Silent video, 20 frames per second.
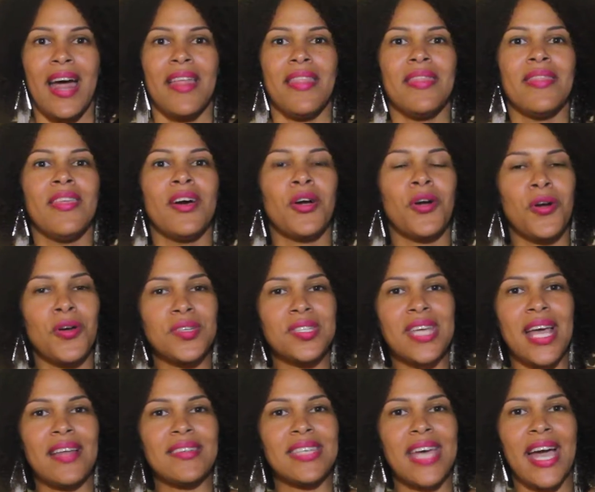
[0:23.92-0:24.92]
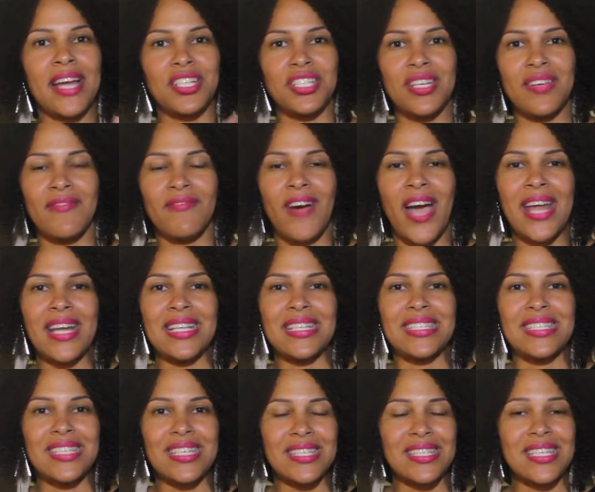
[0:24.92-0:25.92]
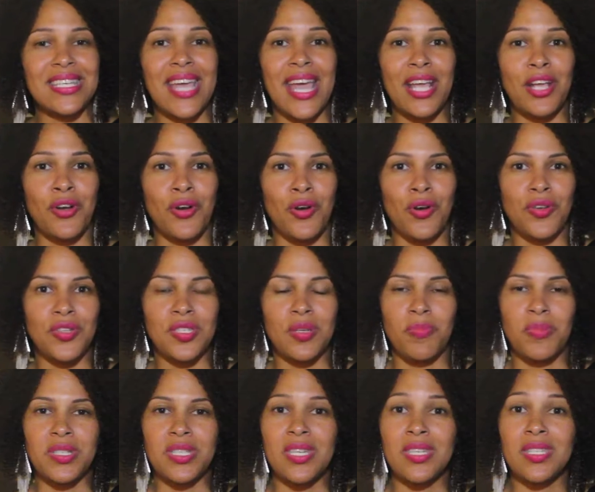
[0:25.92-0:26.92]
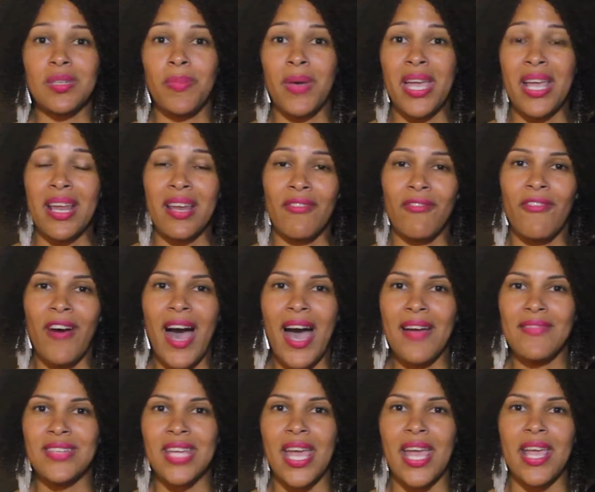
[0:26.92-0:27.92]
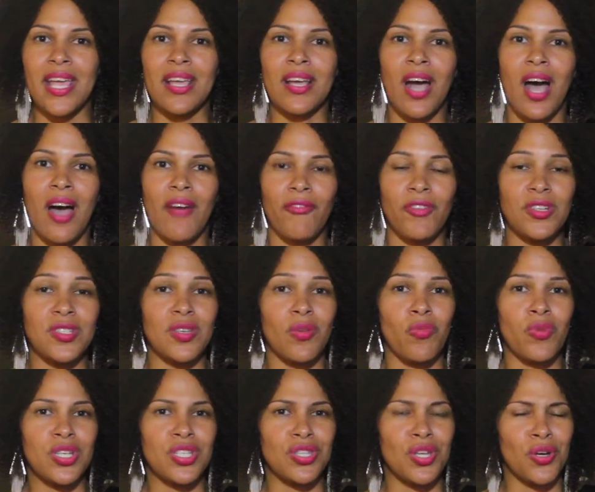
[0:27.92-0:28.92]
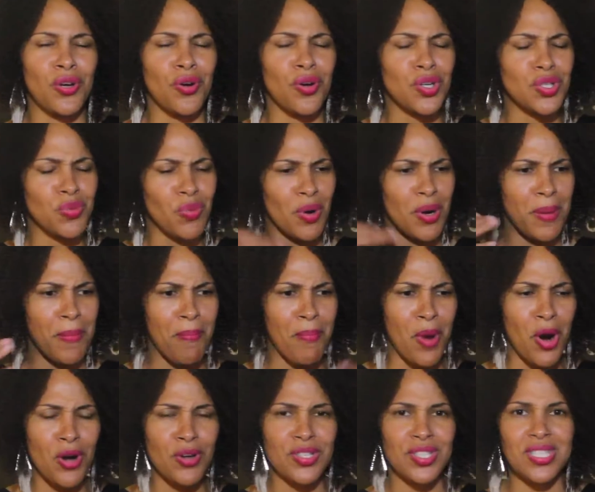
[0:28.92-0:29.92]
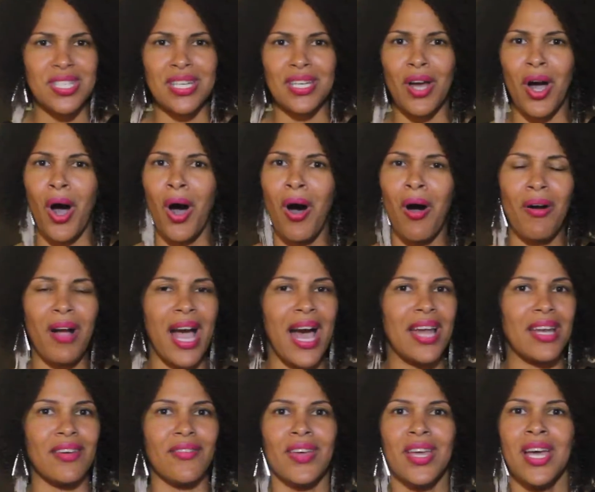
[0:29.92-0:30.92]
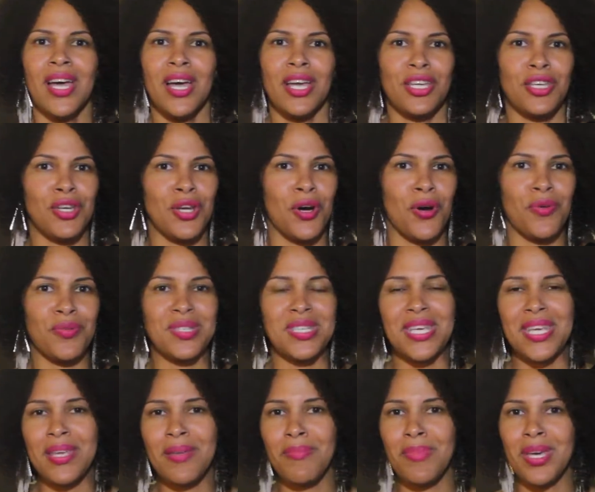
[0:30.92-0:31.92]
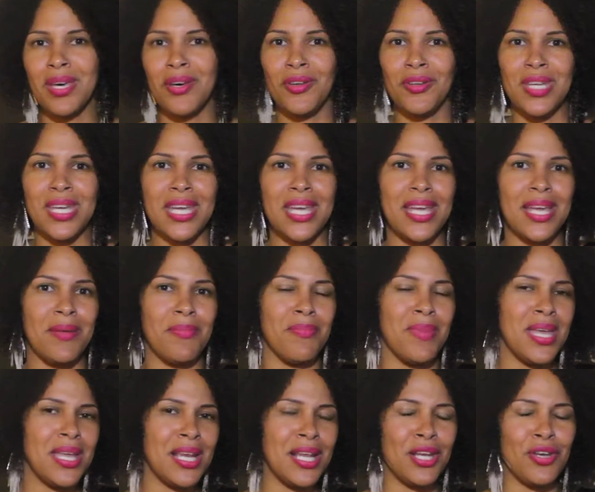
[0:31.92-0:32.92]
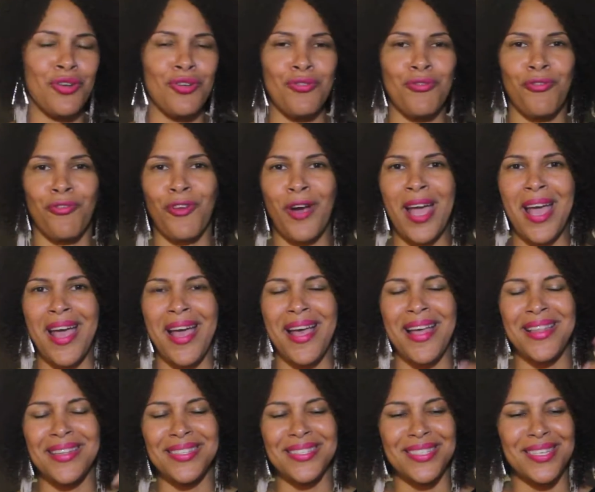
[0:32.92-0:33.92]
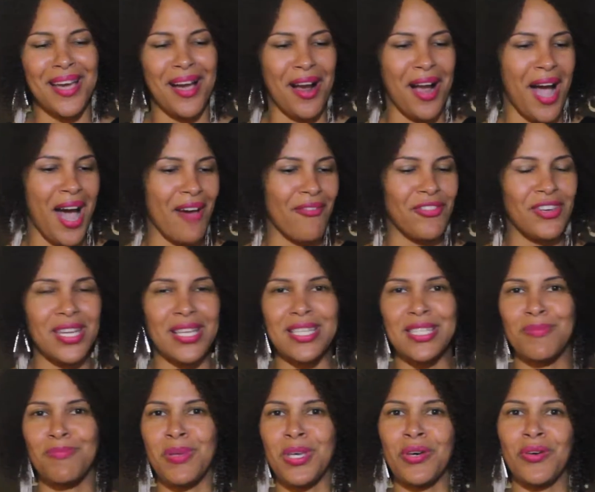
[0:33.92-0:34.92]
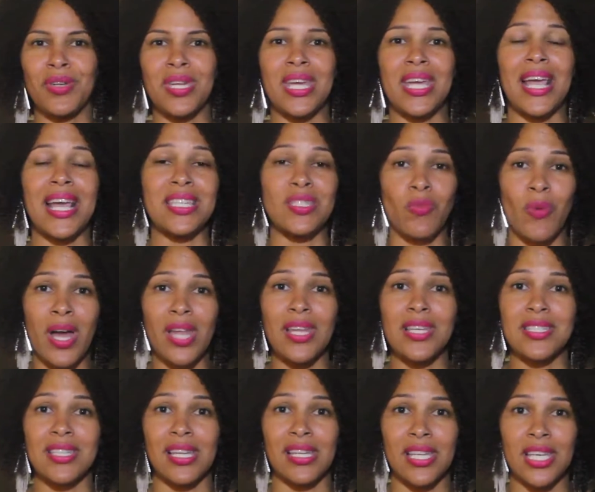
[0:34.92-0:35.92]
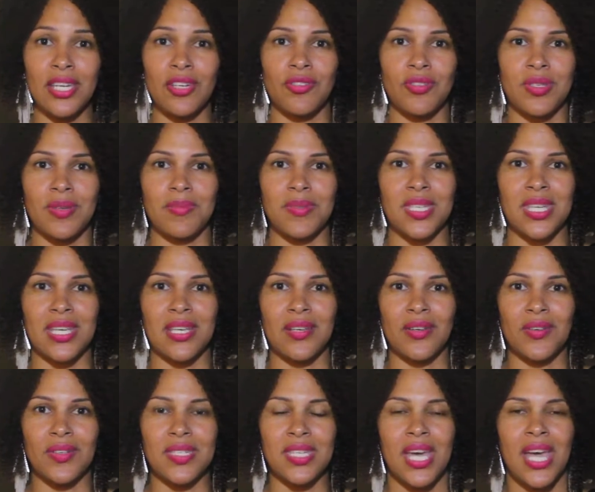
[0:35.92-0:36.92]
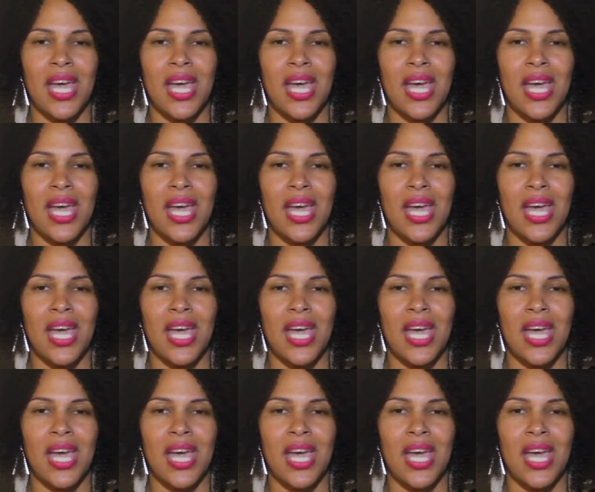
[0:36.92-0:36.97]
The Girl Scouts actually invited 68 girls to participate in a 5-day conference in which the girls were immersed in all kind of, team building, meeting new friends, confidence building, as well as leadership skills.